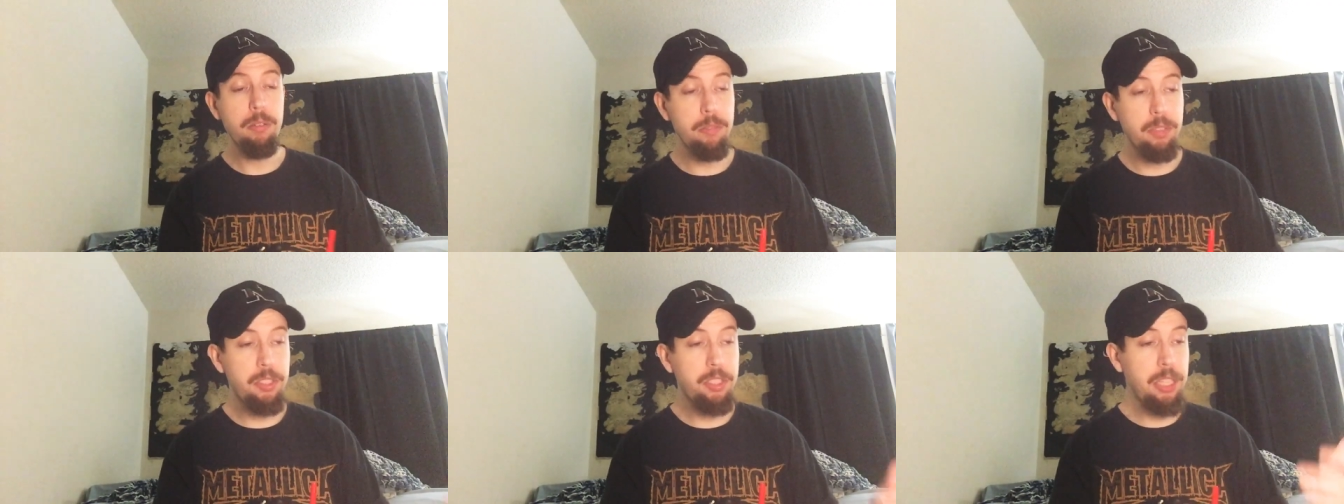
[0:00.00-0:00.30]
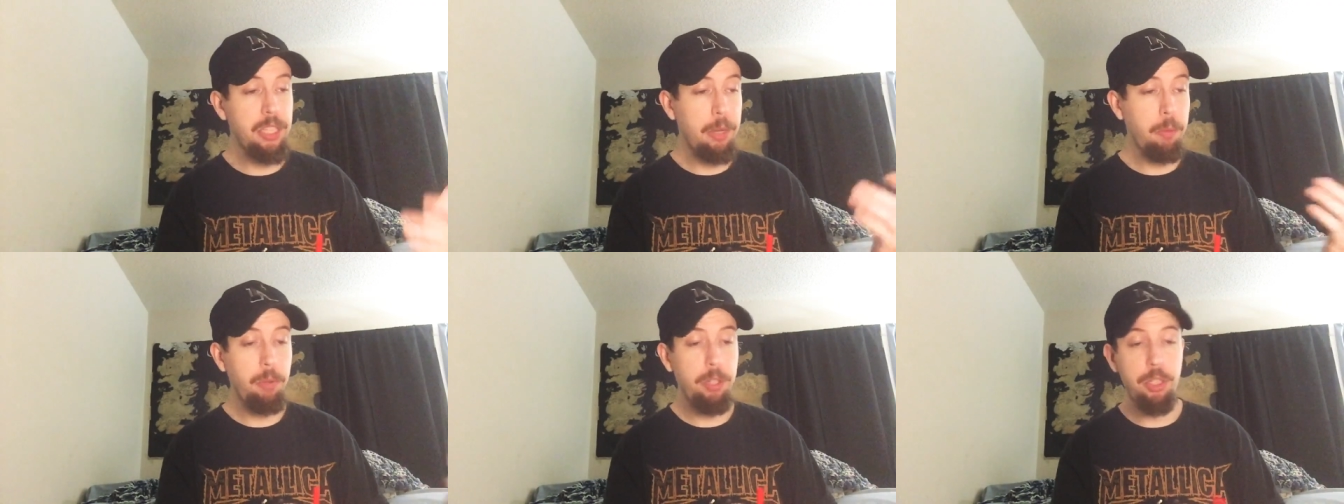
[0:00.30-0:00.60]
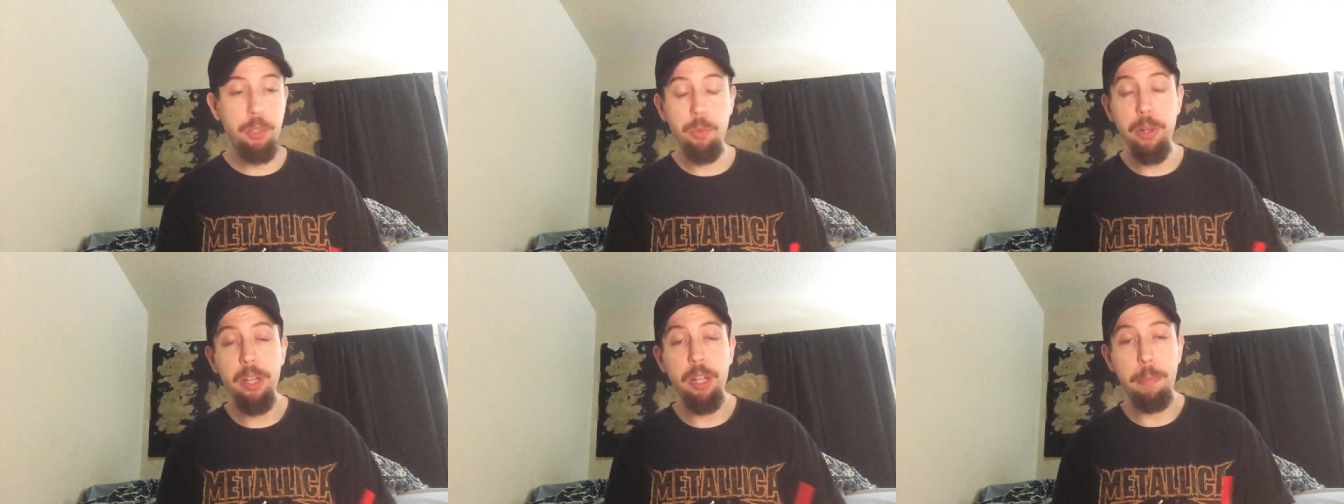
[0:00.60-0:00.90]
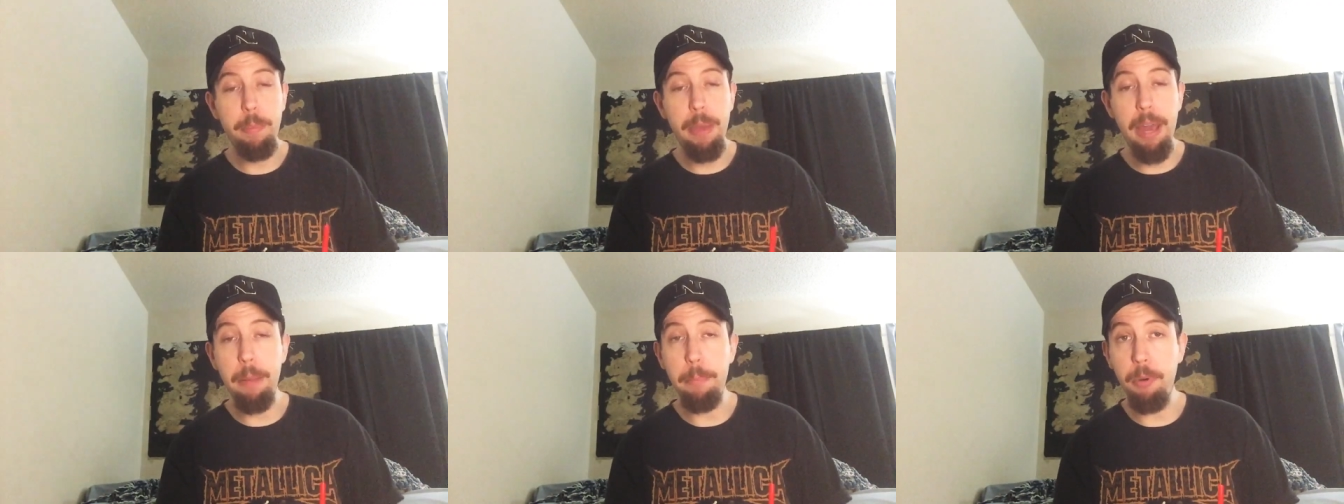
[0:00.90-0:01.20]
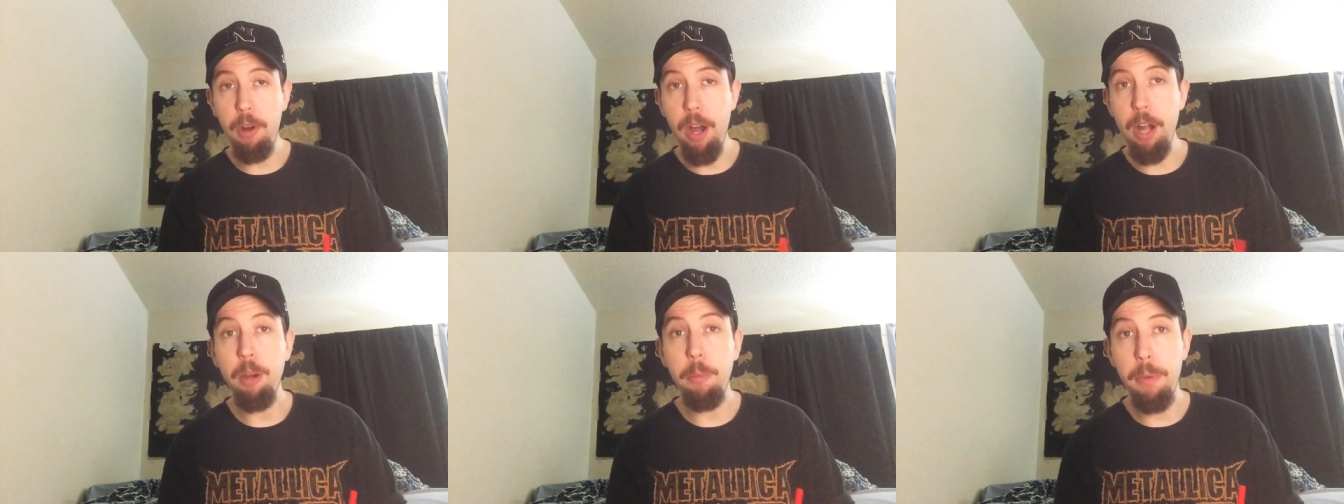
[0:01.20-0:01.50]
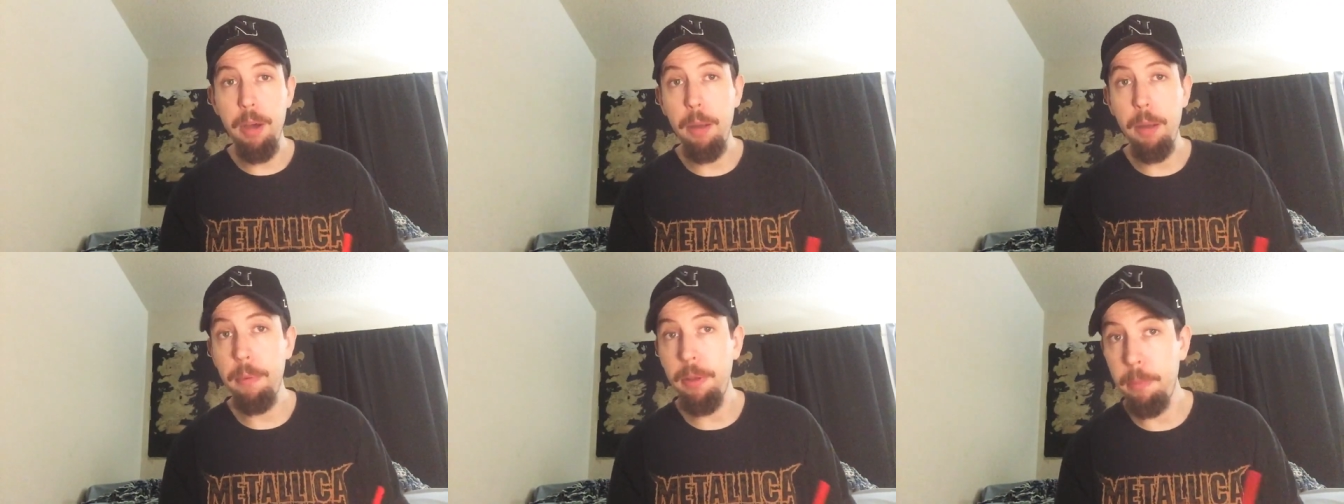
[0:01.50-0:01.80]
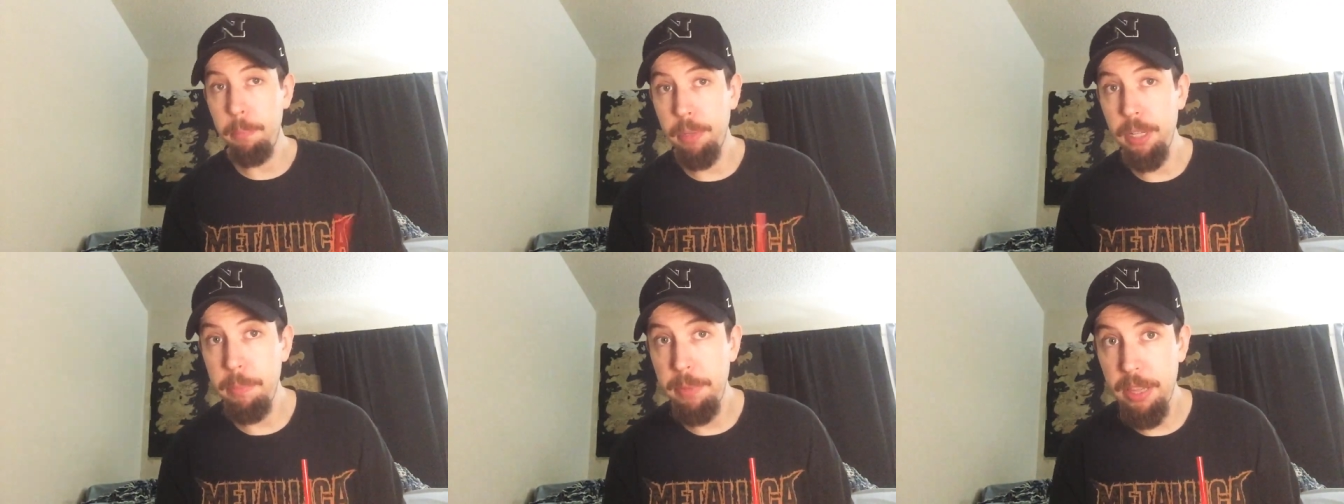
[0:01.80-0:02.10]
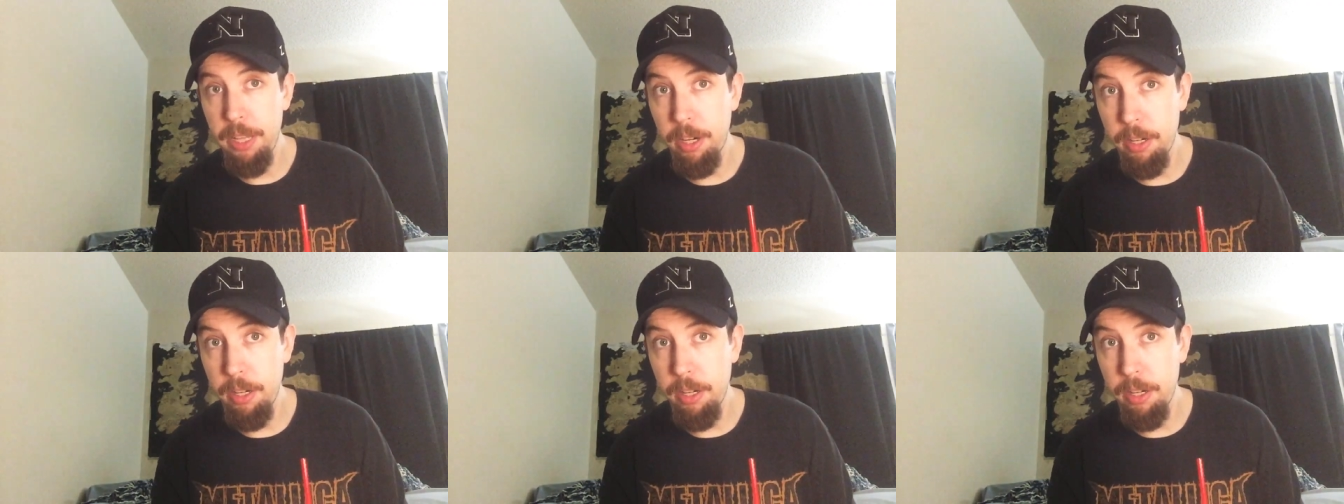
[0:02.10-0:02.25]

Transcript: say what you will about Barack Obama, and believe me,